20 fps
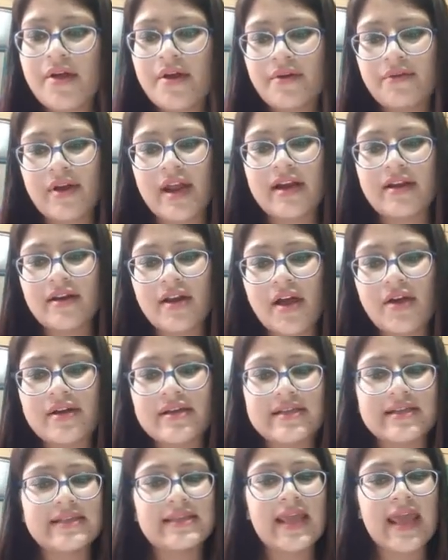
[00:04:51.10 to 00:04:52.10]
right now.
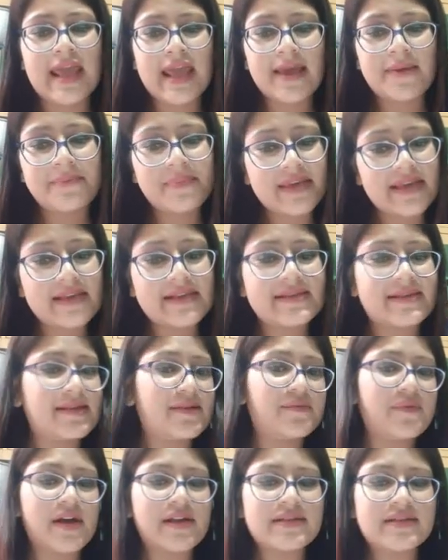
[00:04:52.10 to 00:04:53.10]
It is A, B,
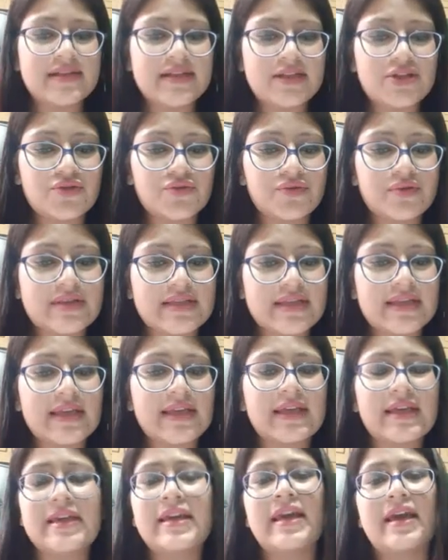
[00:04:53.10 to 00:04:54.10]
C1, C2,
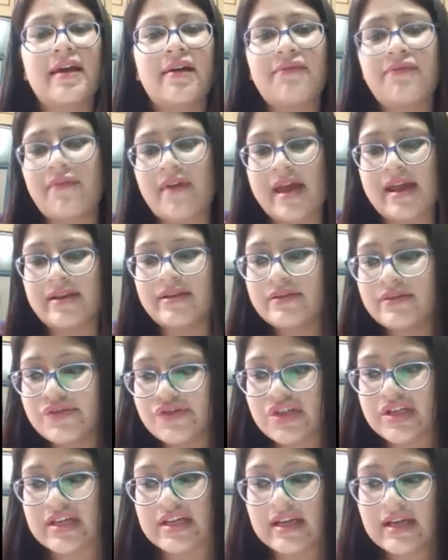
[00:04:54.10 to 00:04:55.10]
D, E, F and
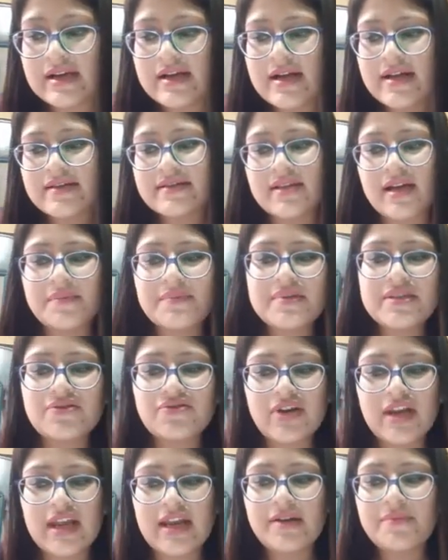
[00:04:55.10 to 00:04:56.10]
G. Some
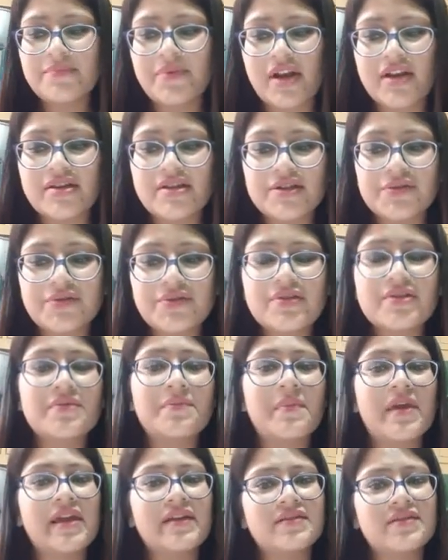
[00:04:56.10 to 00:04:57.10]
strain produced
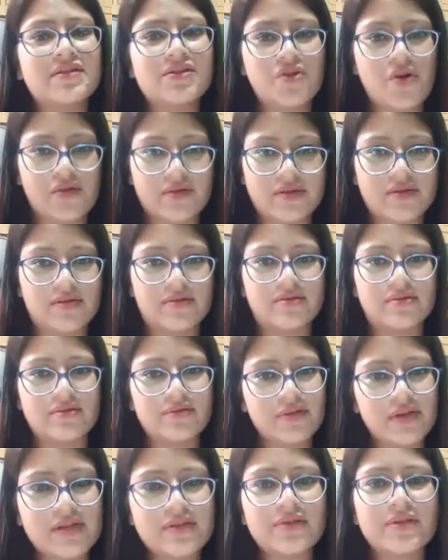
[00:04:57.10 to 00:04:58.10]
mixed toxins.
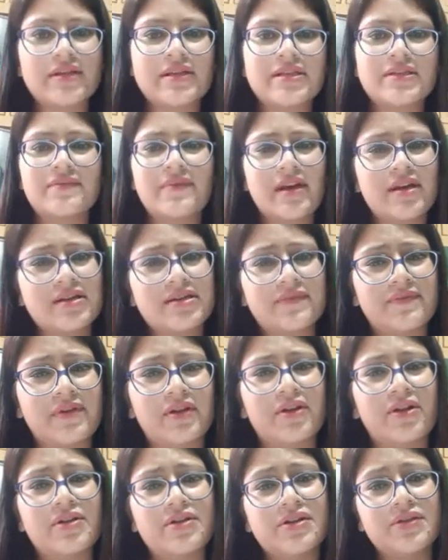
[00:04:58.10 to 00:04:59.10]
Okay, so it is very
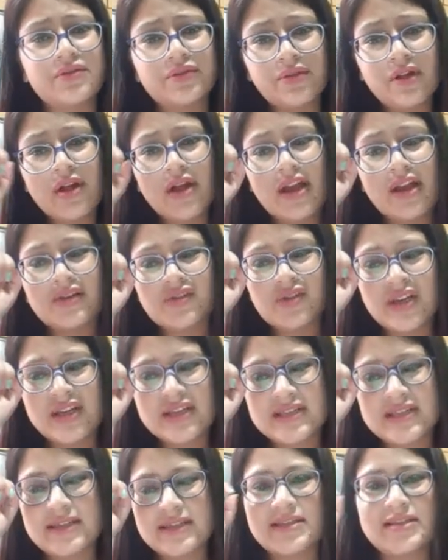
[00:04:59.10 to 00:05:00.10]
difficult to
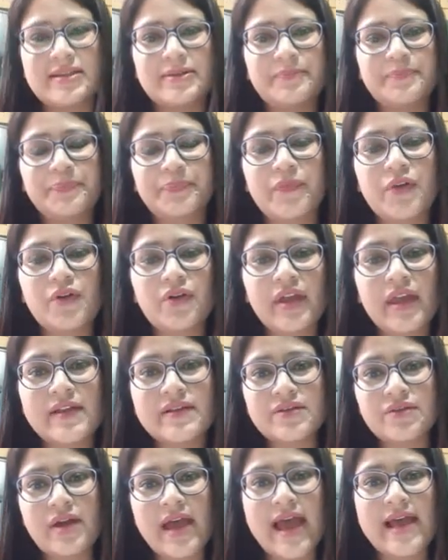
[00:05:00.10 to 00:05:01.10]
treat it. Okay,
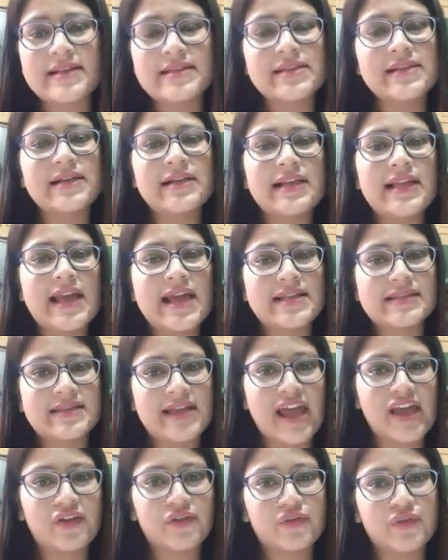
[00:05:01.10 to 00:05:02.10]
so as early as
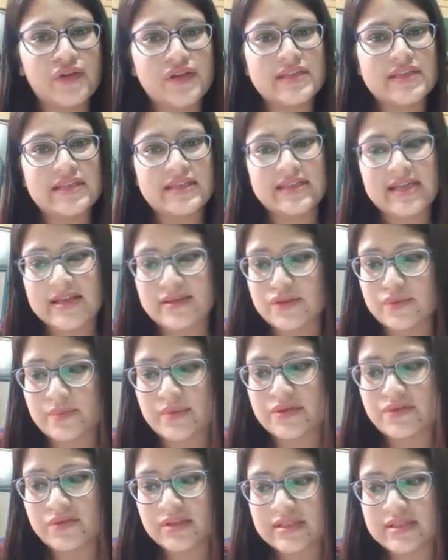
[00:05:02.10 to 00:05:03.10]
diagnosed, it has to
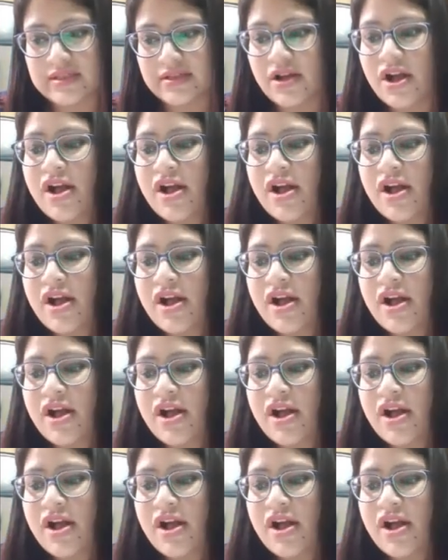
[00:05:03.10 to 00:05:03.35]
be treated.